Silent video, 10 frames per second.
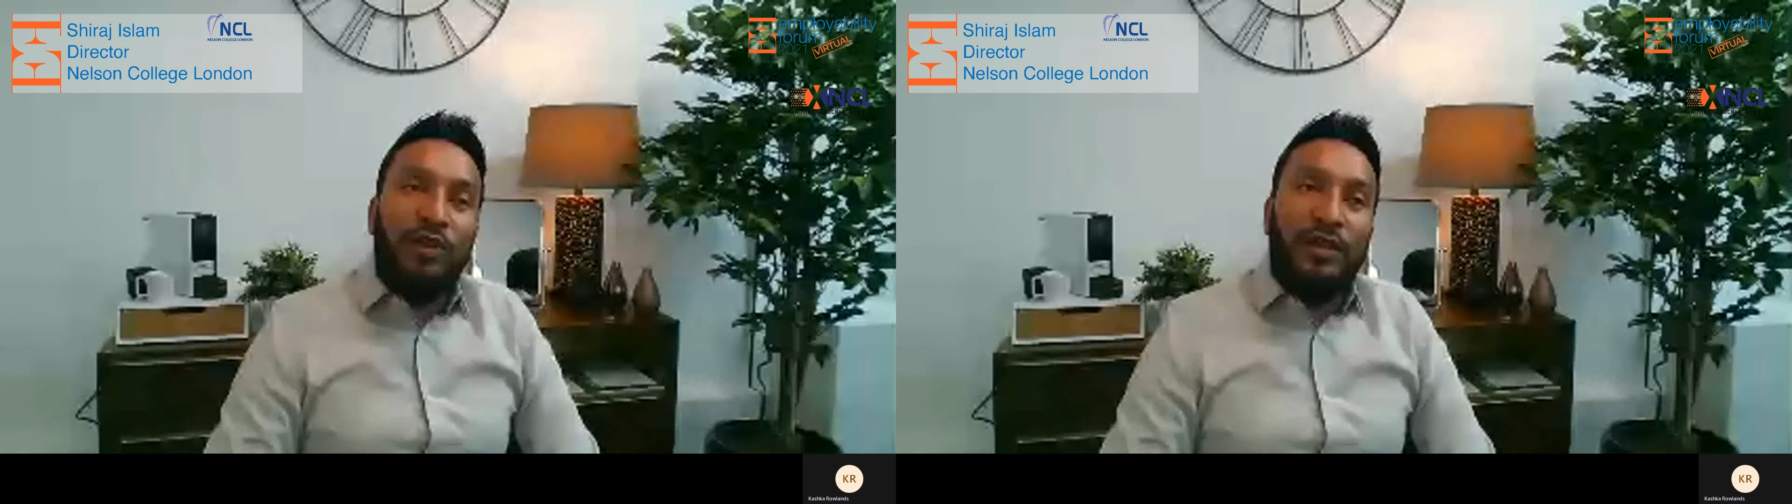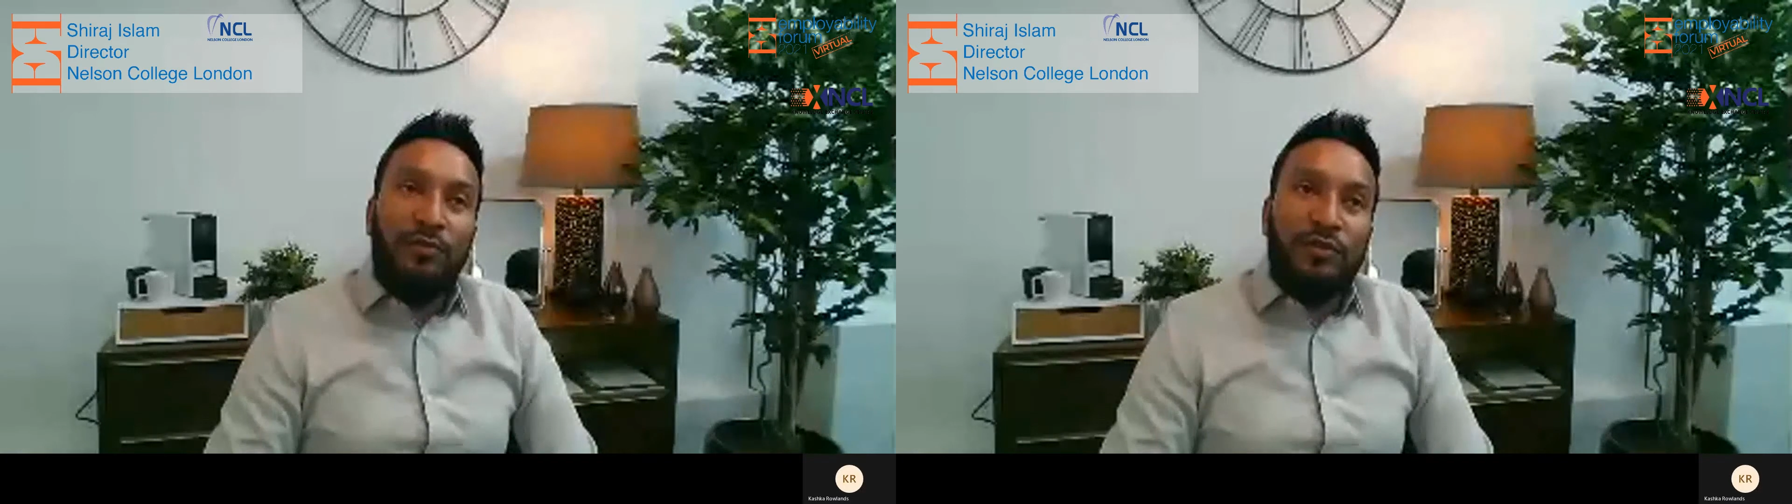
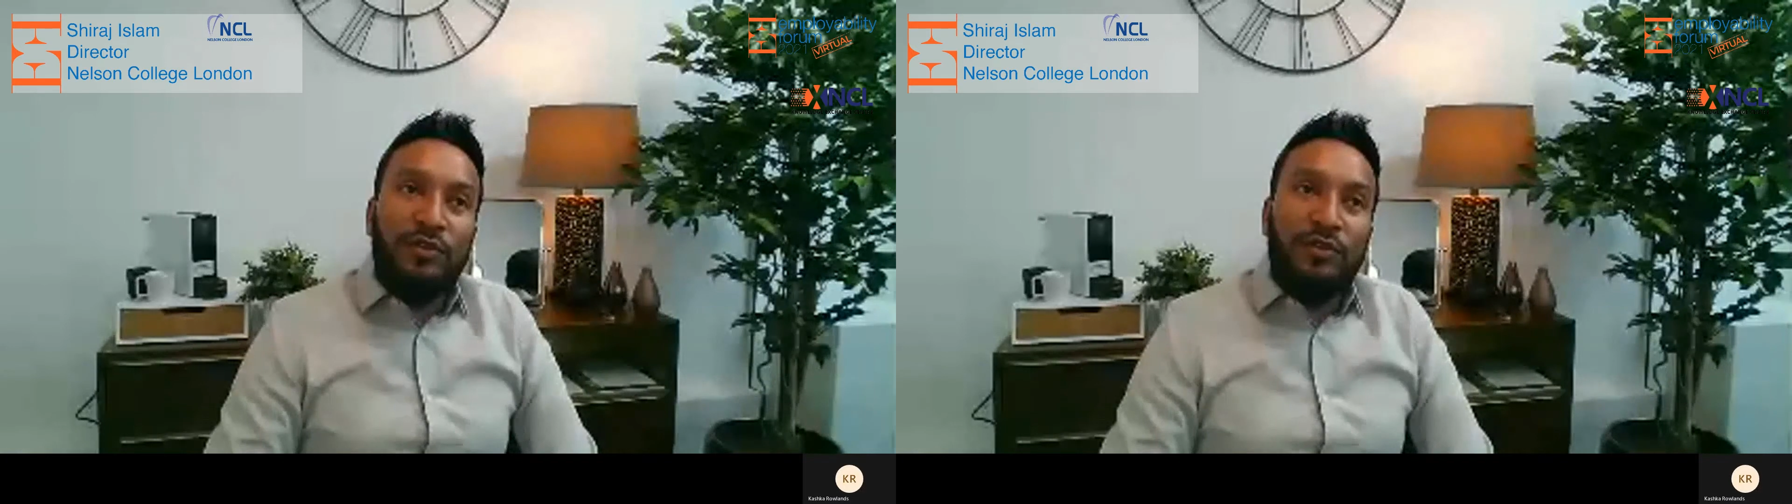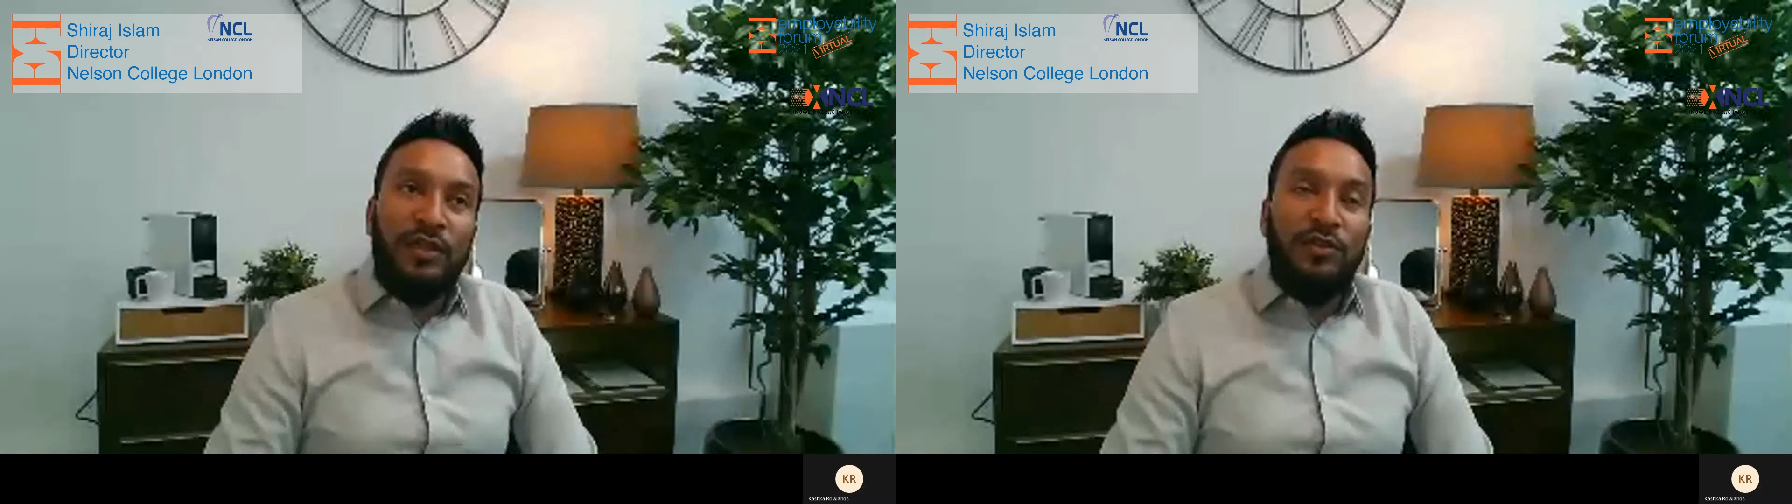
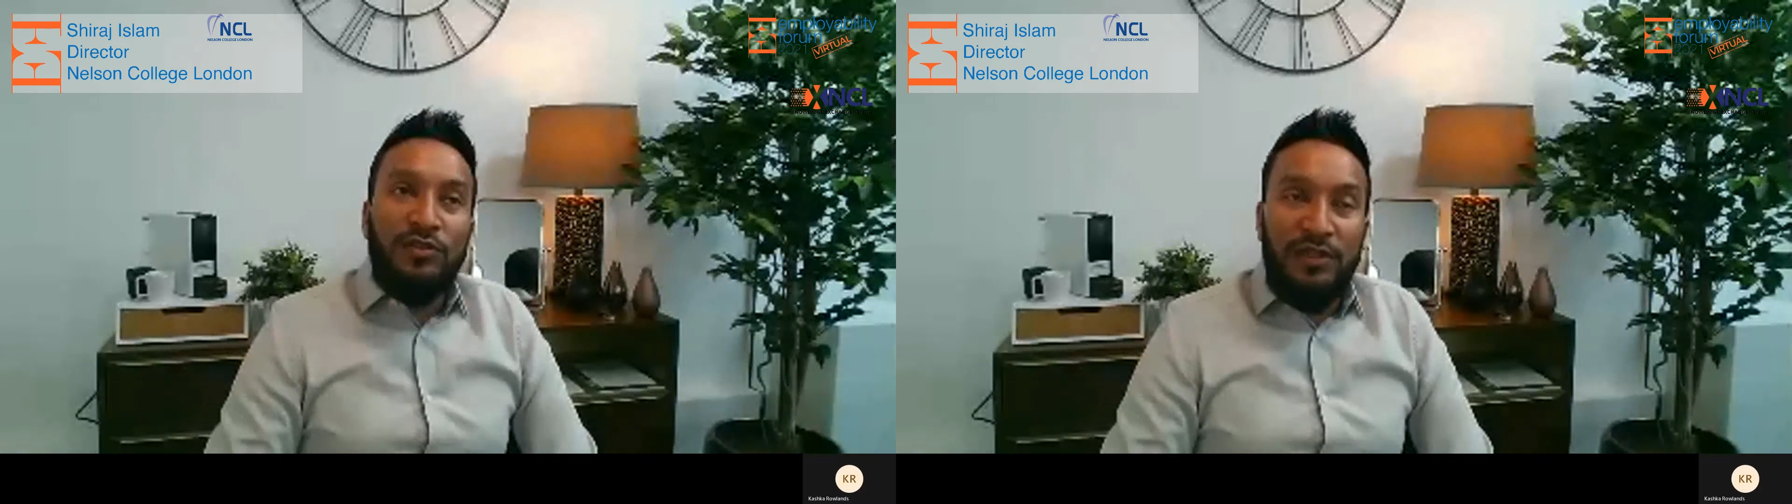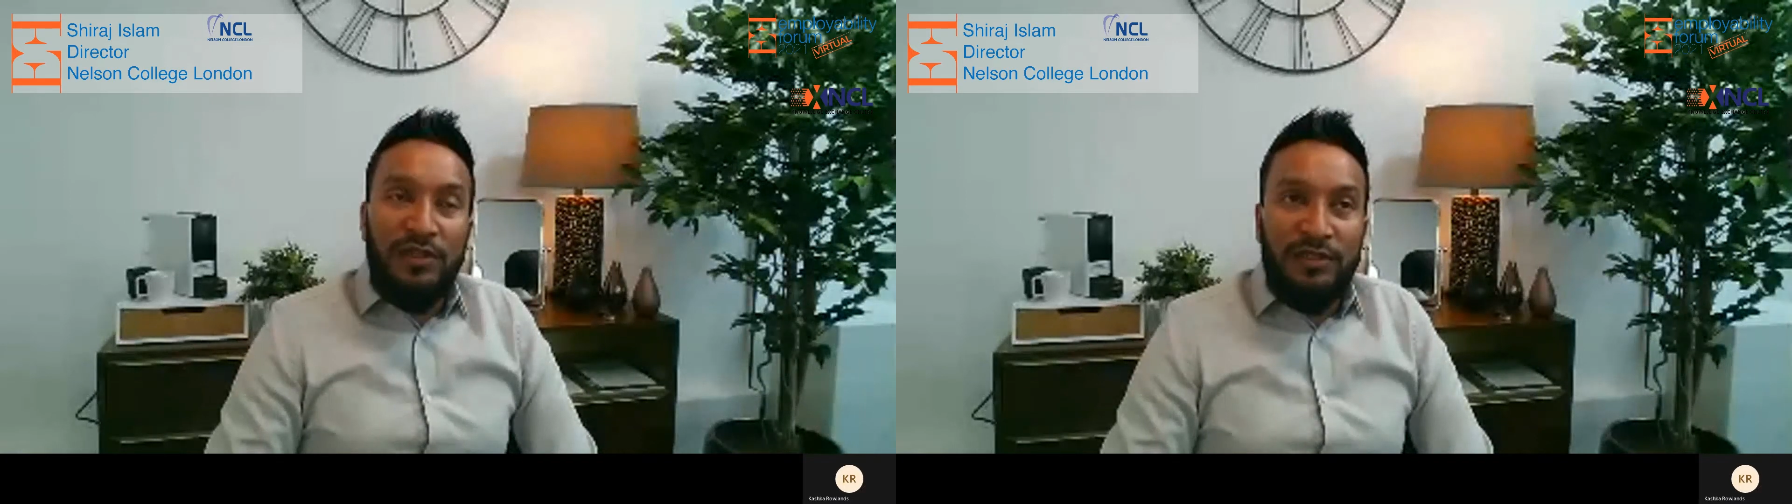accountant and your
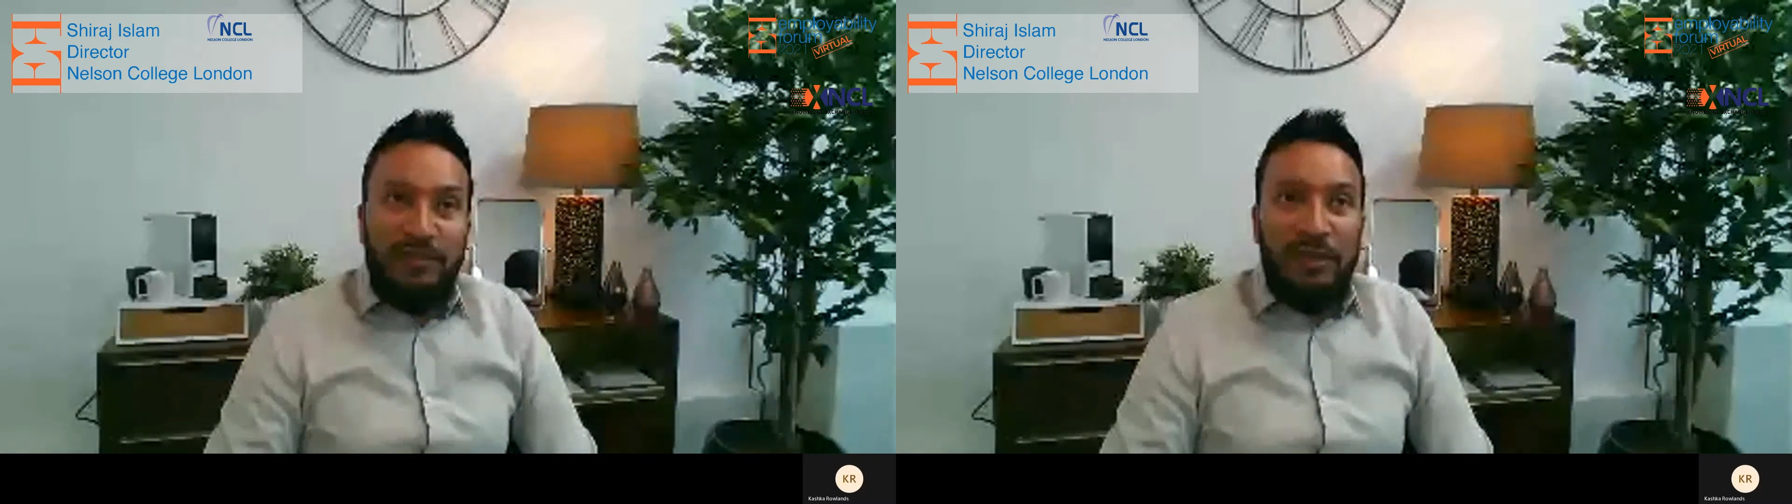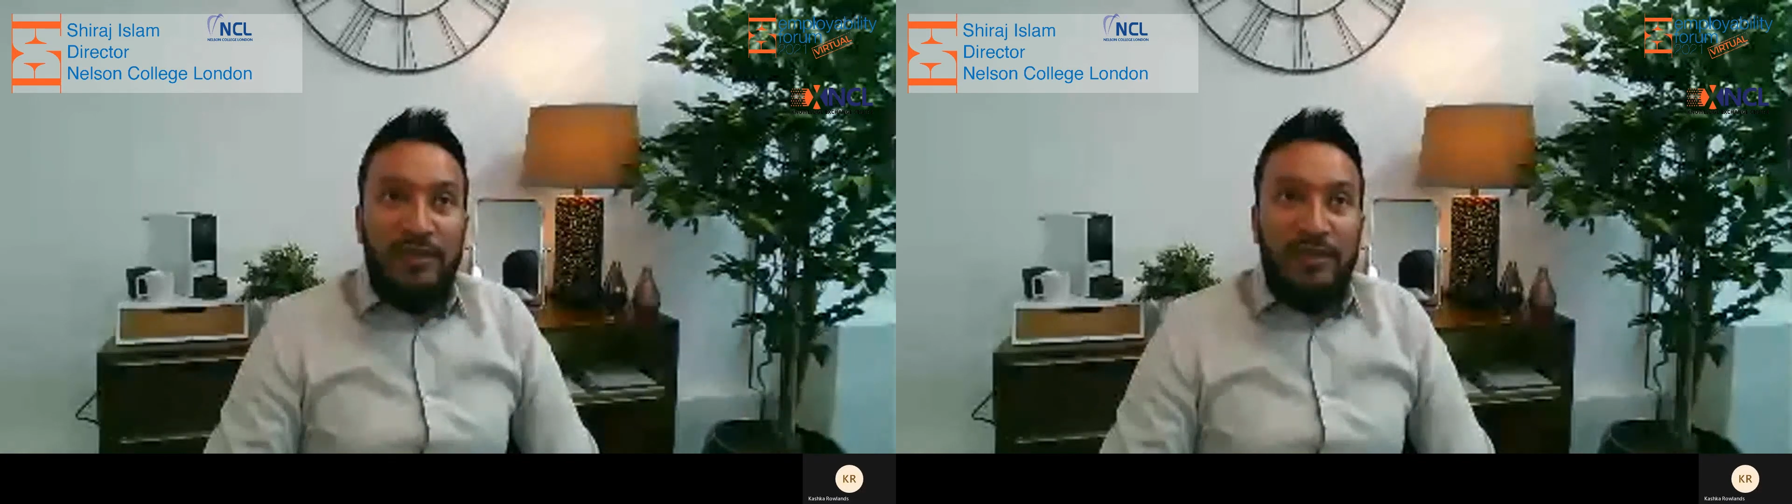
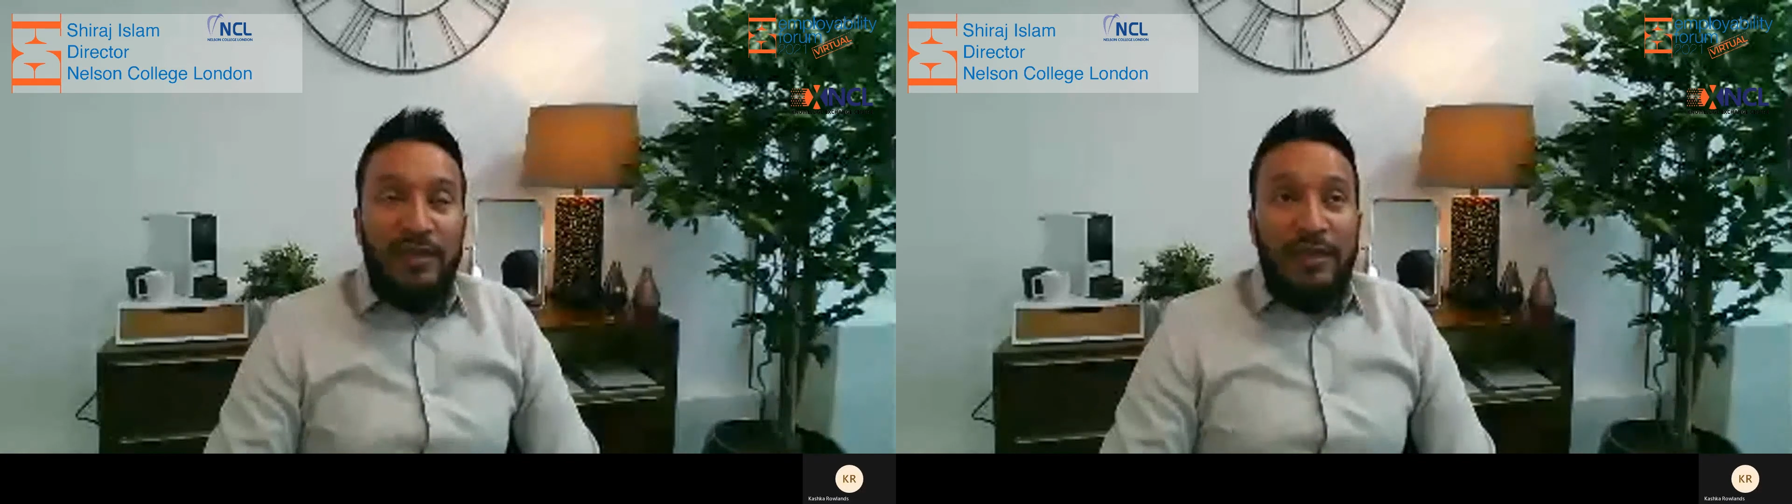solicitor,